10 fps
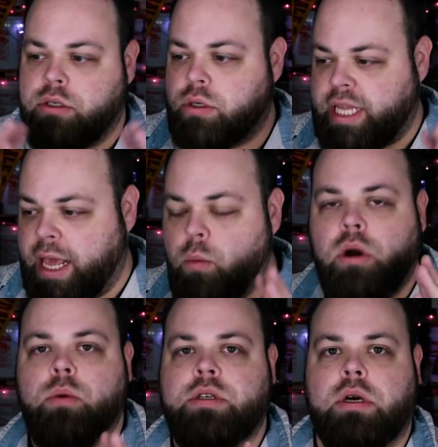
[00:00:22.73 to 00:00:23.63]
Today,
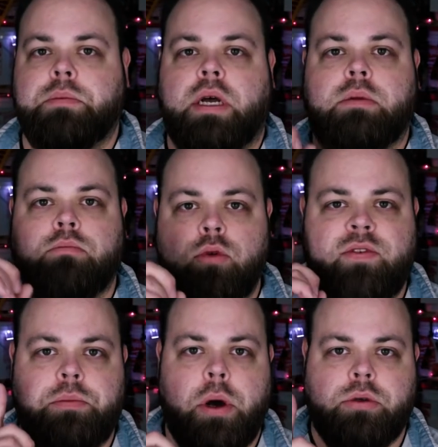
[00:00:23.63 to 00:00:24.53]
what are we talking about?
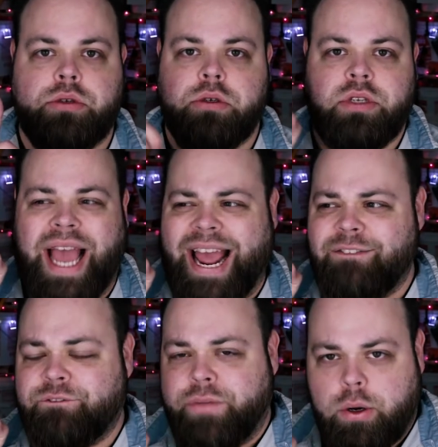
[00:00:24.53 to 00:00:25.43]
Movie posters
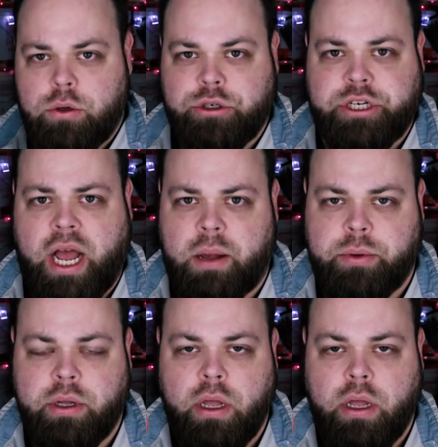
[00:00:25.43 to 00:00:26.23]
and Photoshop.